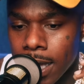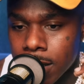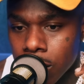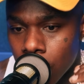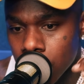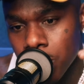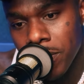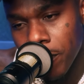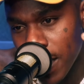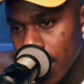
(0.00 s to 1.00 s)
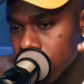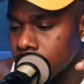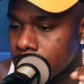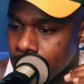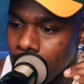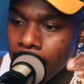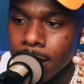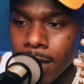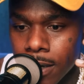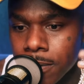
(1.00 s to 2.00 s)
those be factors that
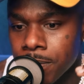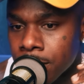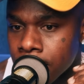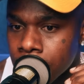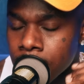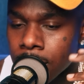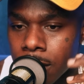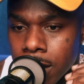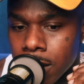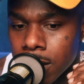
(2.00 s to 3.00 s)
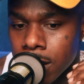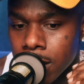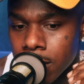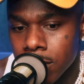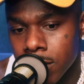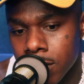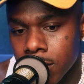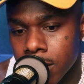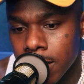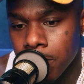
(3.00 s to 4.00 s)
goddamn that
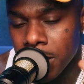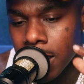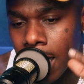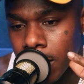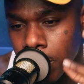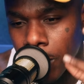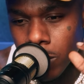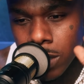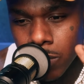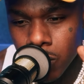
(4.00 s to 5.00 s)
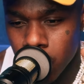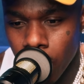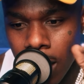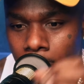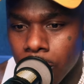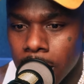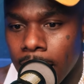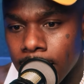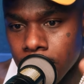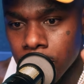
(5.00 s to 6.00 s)
be like components to where I would
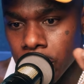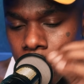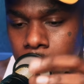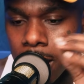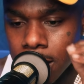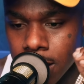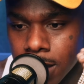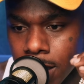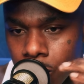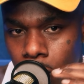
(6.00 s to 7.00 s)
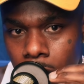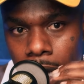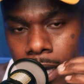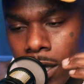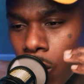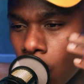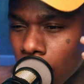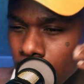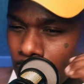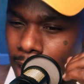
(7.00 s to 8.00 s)
like judge my success or like
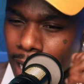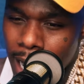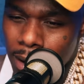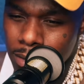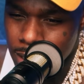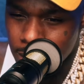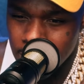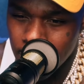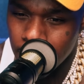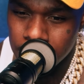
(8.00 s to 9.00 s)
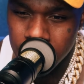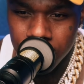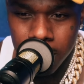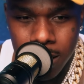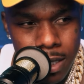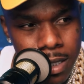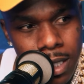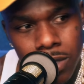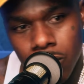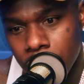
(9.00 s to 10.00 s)
lower like how, you know what I mean, how I'm perceiving my
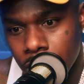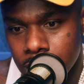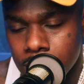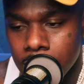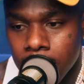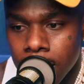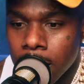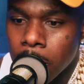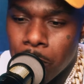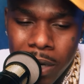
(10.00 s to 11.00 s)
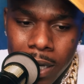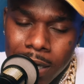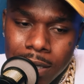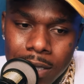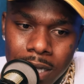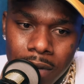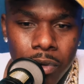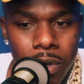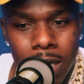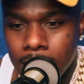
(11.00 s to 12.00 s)
success or increase it. But never
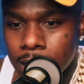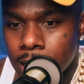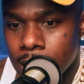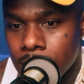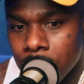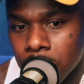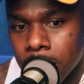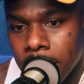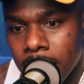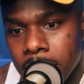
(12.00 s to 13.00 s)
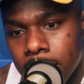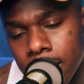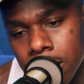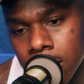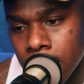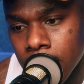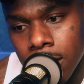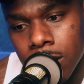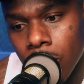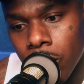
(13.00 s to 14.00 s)
what another nigga doing, man, because
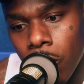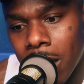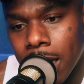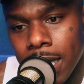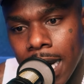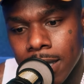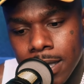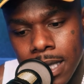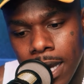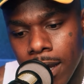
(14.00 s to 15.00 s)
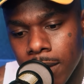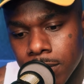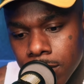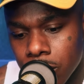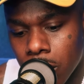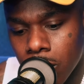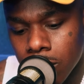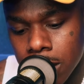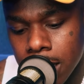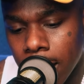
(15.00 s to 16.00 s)
don't nobody got the same, you know,
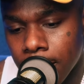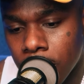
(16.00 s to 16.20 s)
the same